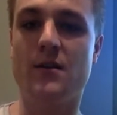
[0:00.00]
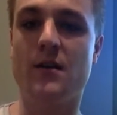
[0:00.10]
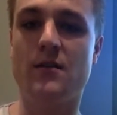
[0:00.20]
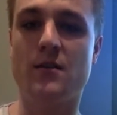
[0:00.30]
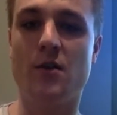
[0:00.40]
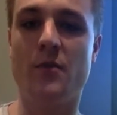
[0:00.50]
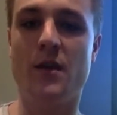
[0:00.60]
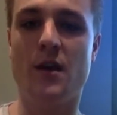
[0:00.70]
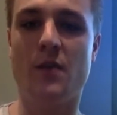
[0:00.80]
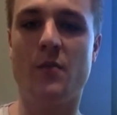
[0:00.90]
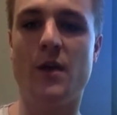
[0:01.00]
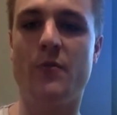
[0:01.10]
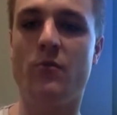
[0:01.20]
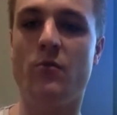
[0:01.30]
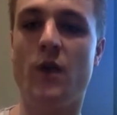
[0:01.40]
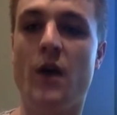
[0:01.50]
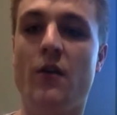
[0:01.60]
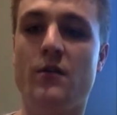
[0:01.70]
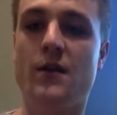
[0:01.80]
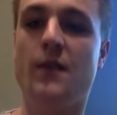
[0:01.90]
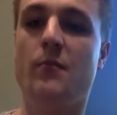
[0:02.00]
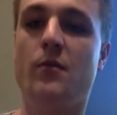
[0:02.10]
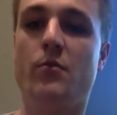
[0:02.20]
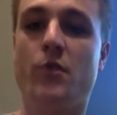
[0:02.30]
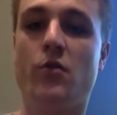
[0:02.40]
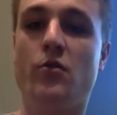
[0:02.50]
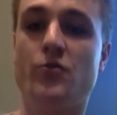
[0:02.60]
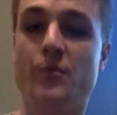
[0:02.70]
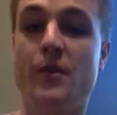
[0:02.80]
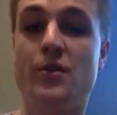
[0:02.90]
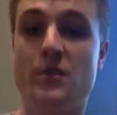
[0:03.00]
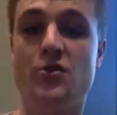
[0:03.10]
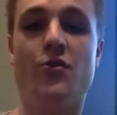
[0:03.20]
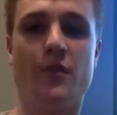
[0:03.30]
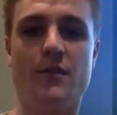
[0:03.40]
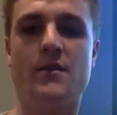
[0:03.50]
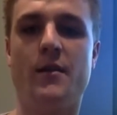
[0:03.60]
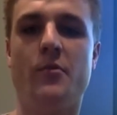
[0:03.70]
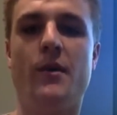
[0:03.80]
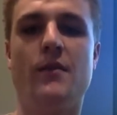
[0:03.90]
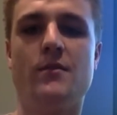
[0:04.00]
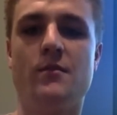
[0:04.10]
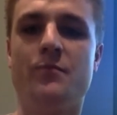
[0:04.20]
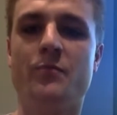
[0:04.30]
yet so many young people are not taking precautionary measures during the summer months.